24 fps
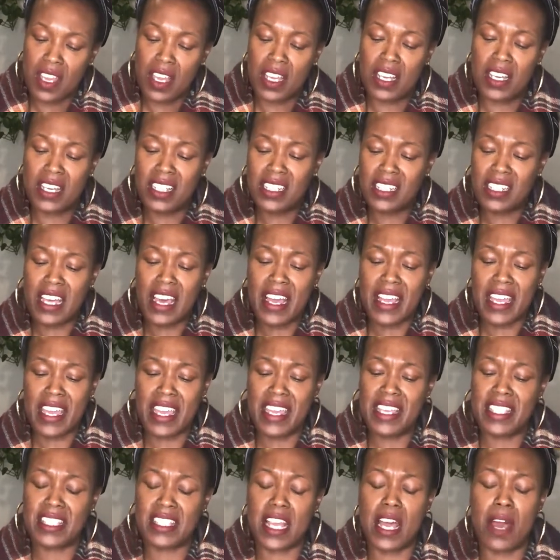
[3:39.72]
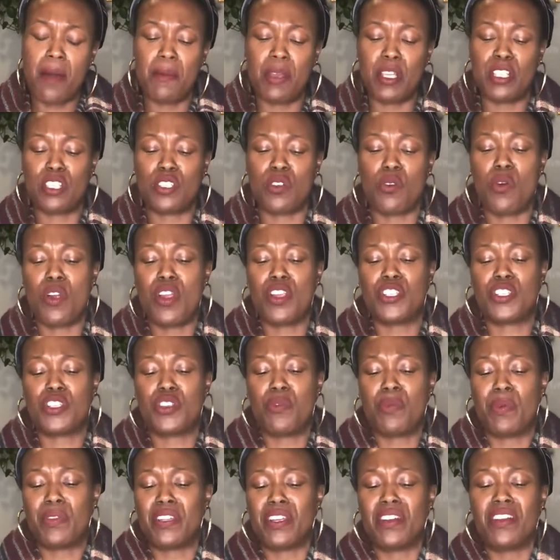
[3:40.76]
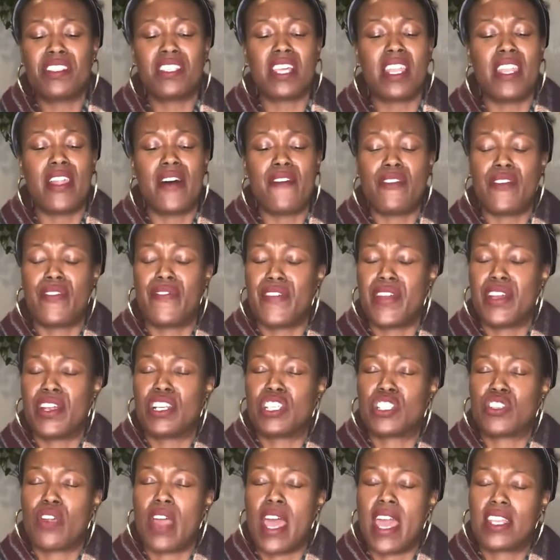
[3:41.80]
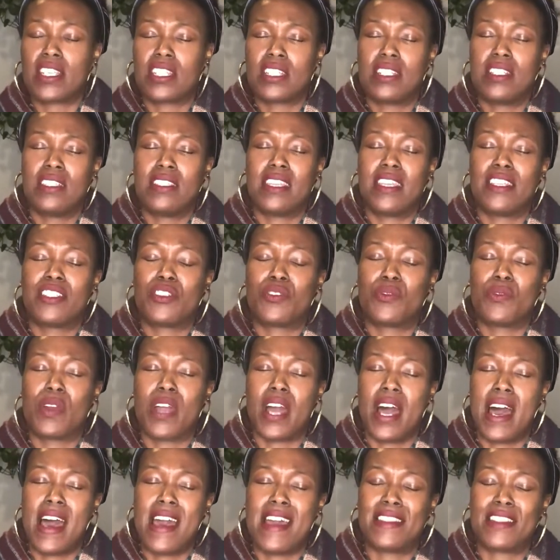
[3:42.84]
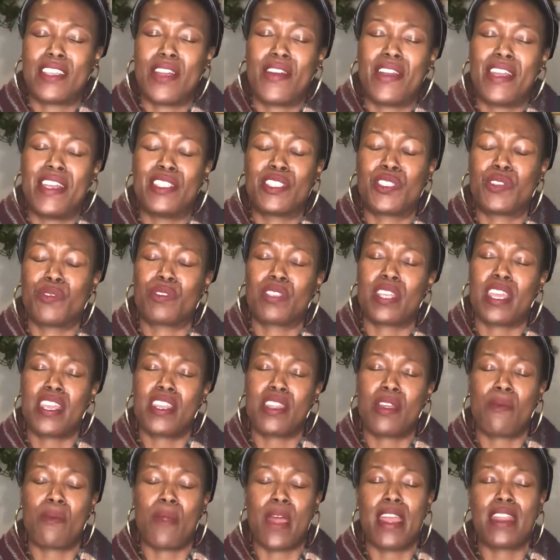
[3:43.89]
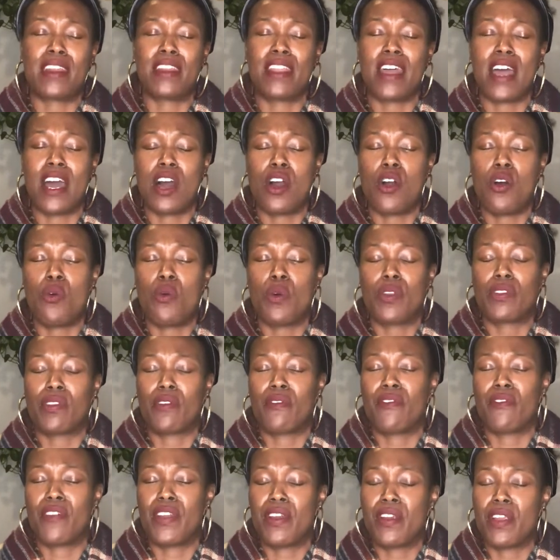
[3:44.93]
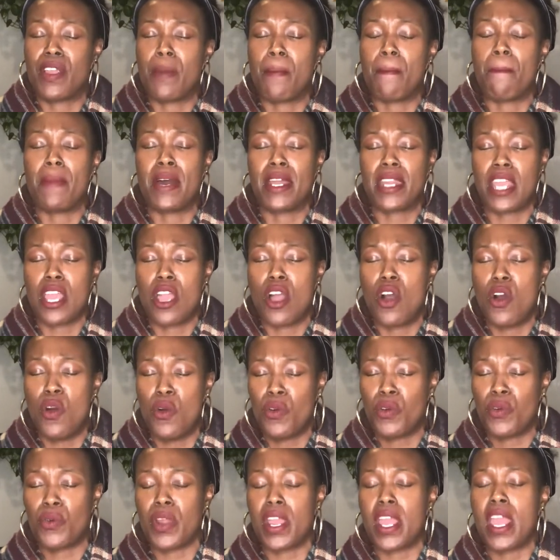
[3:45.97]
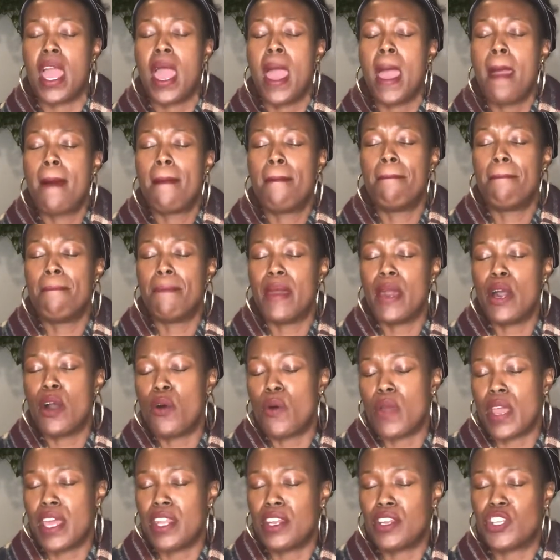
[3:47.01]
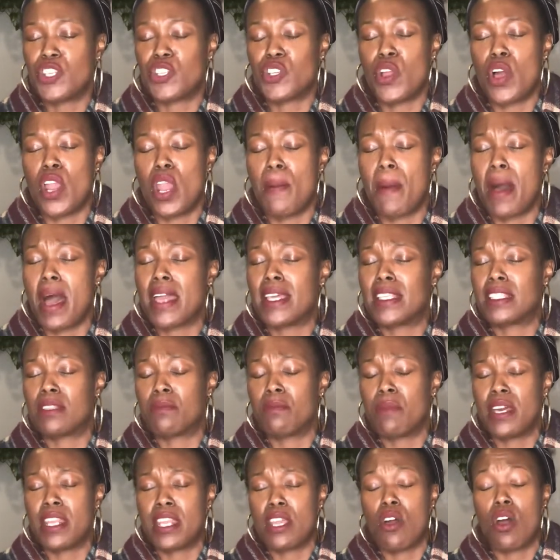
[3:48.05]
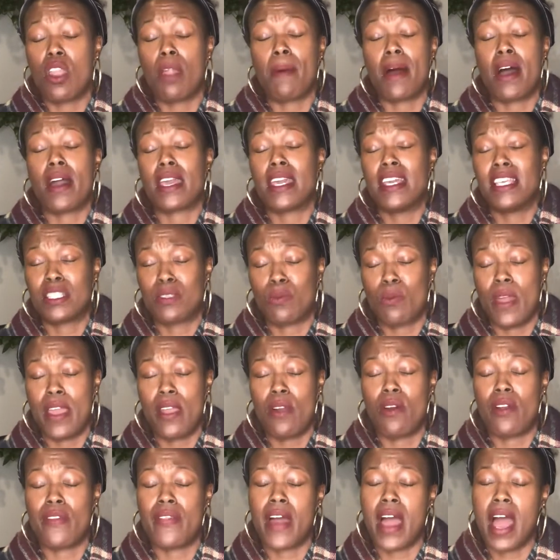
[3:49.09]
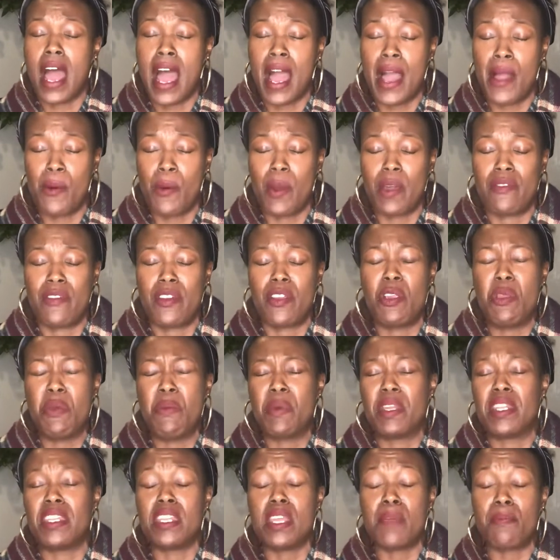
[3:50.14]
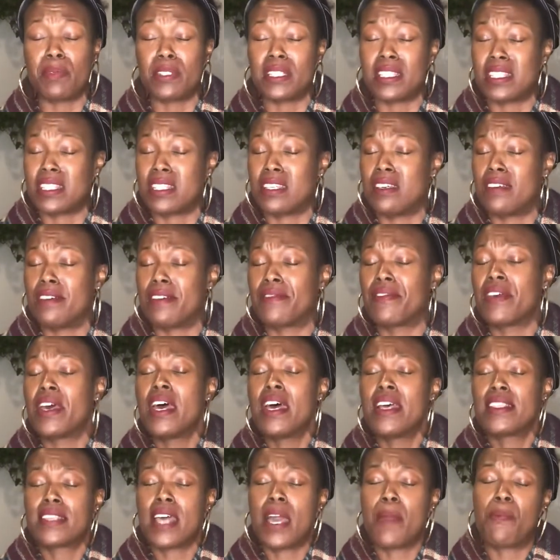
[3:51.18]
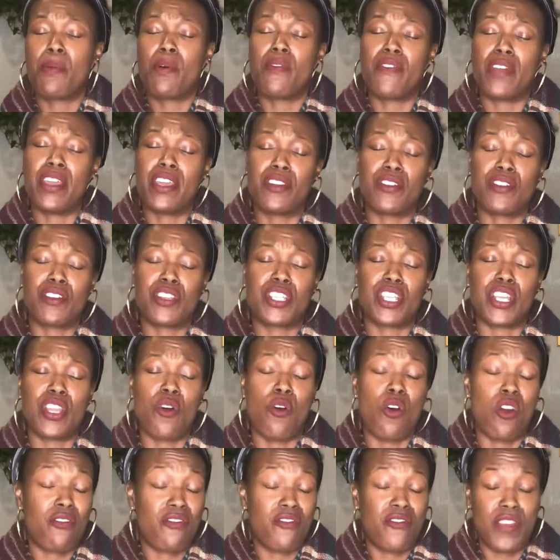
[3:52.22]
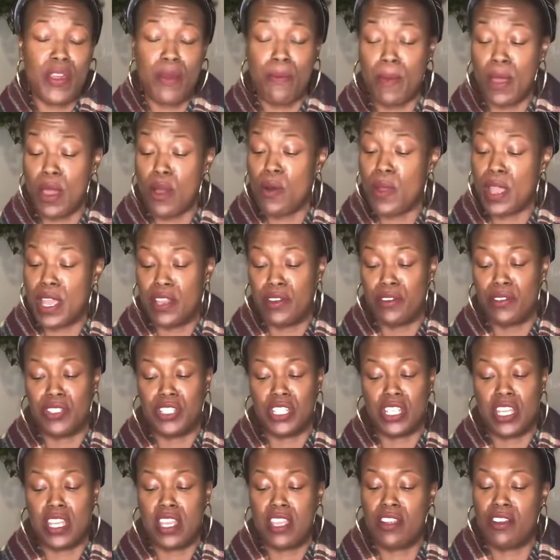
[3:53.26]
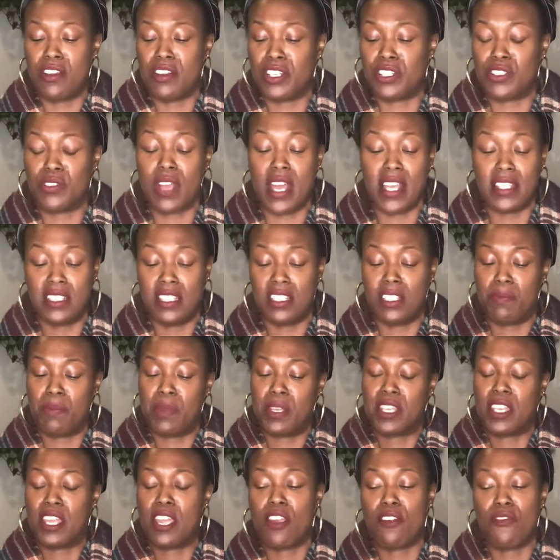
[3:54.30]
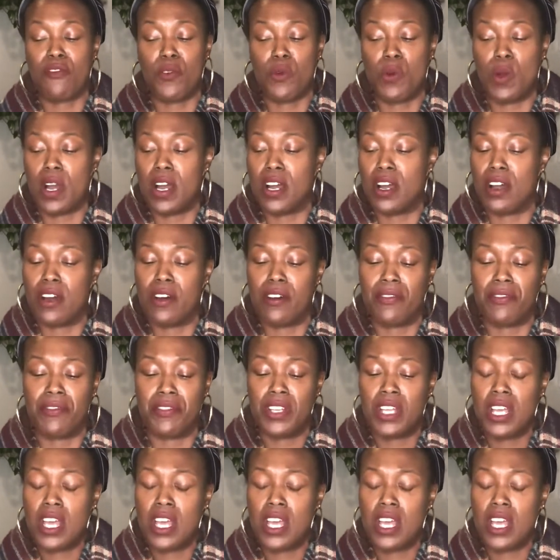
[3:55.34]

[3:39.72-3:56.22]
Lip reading: Good luck is coming towards you, but there is a love affair attraction that you guys are entertaining right now with a very money-hungry male energy, all about his money, all about his way or the highway, very manipulative type of energy or female energy here that you guys need to be careful of.